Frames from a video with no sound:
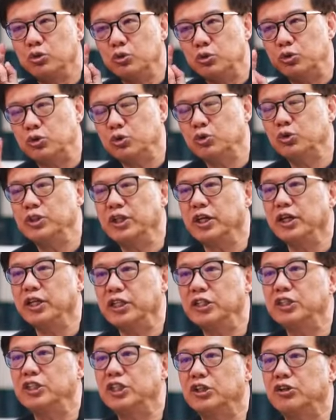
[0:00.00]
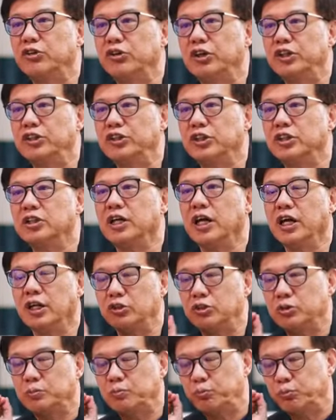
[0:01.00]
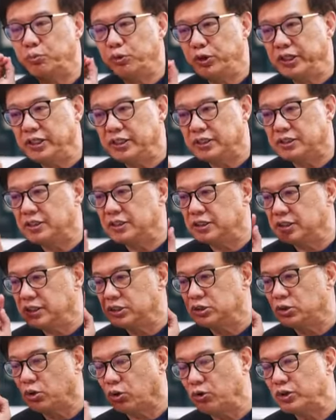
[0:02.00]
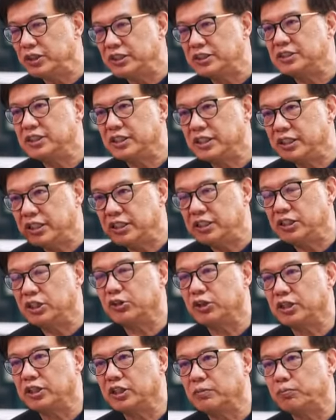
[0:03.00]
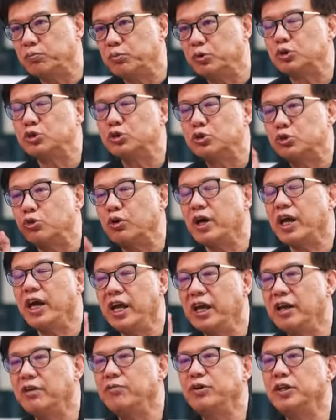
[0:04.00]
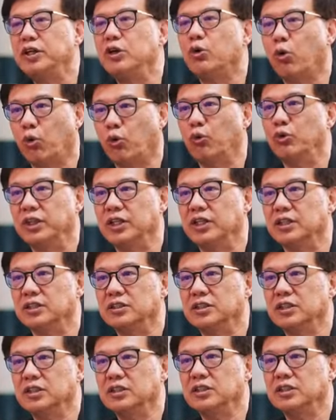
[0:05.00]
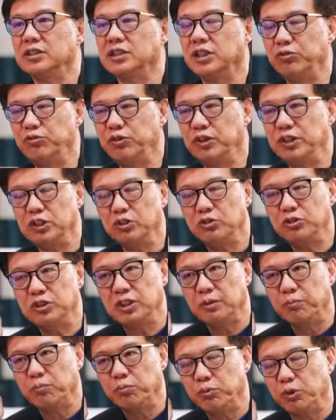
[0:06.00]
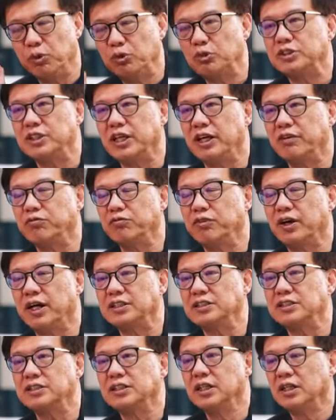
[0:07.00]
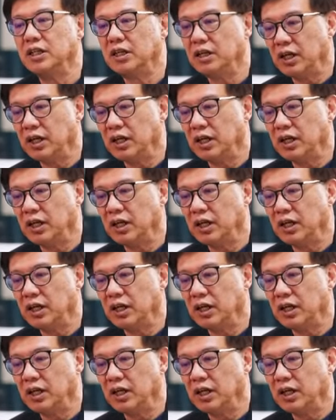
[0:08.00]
to do the integration and to bring this holistic integrated approach to every owner, giving you the most advanced